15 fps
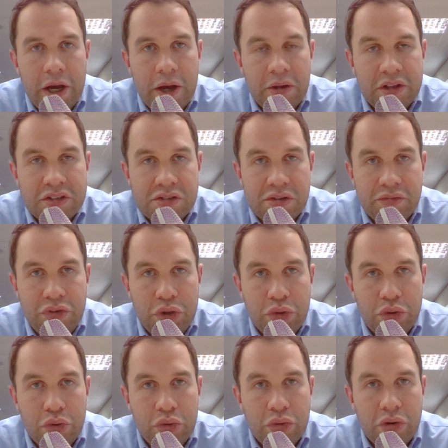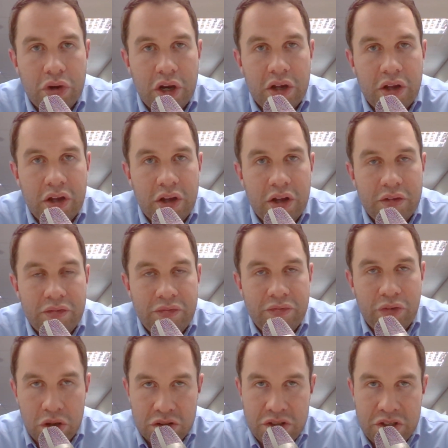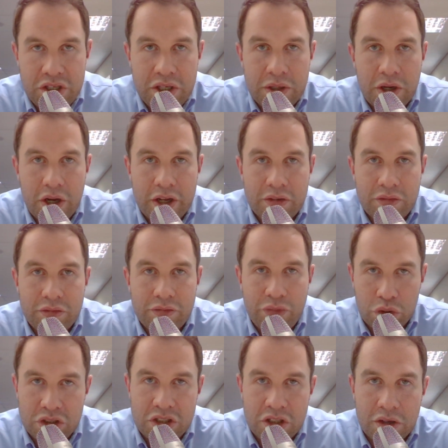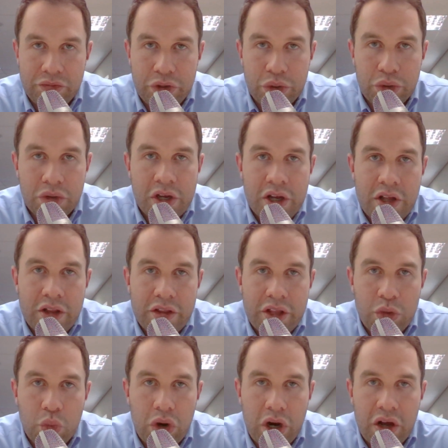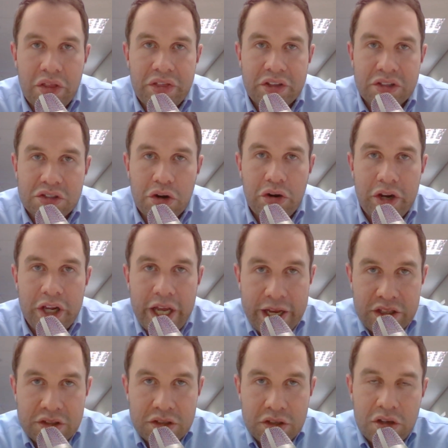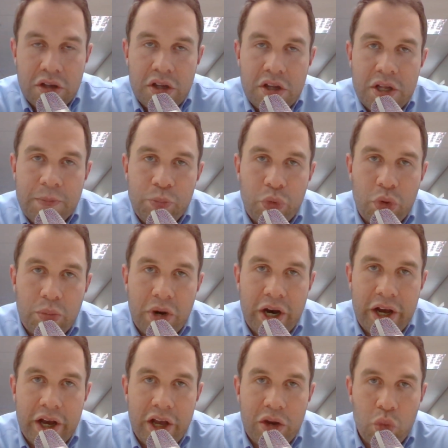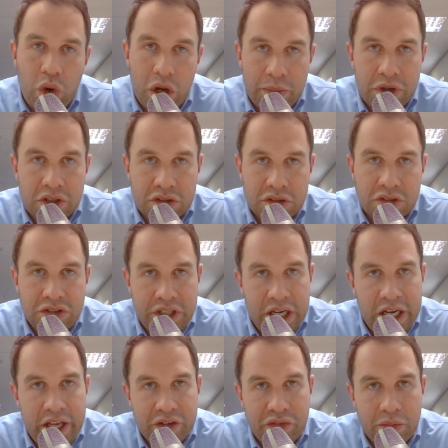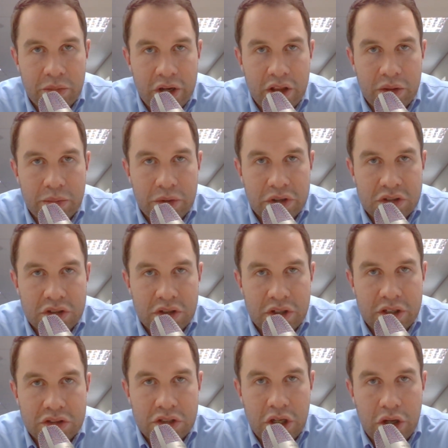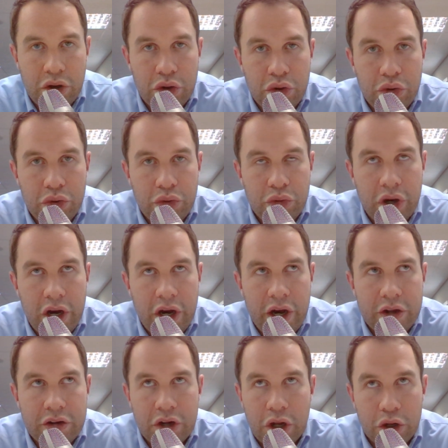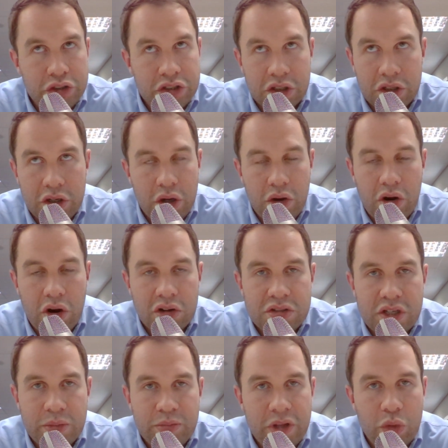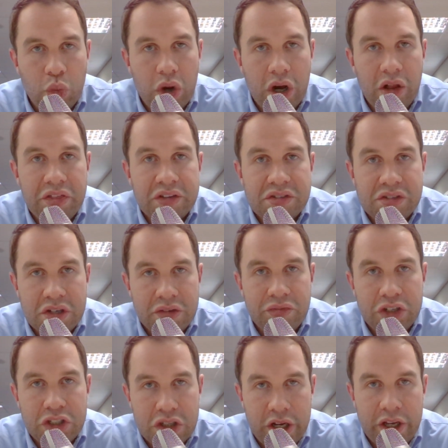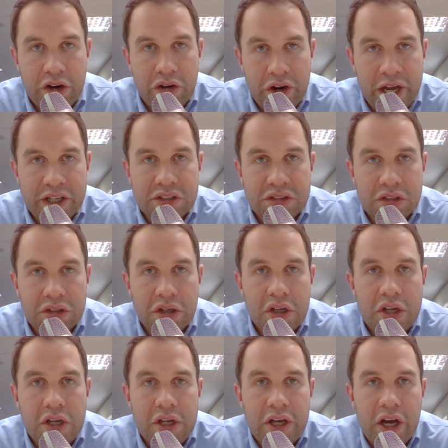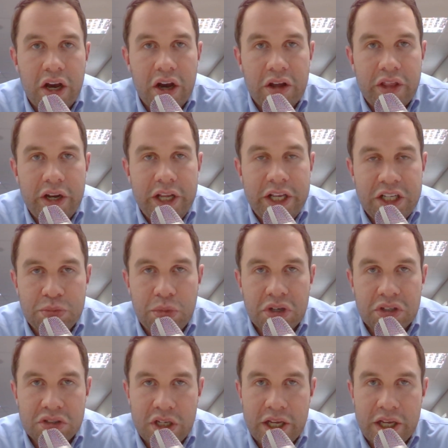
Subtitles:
There's a view, a faulty, unfortunate view, that wealth is created by one person stealing it from another person. There's no notion, no concept that wealth is individually created, that each person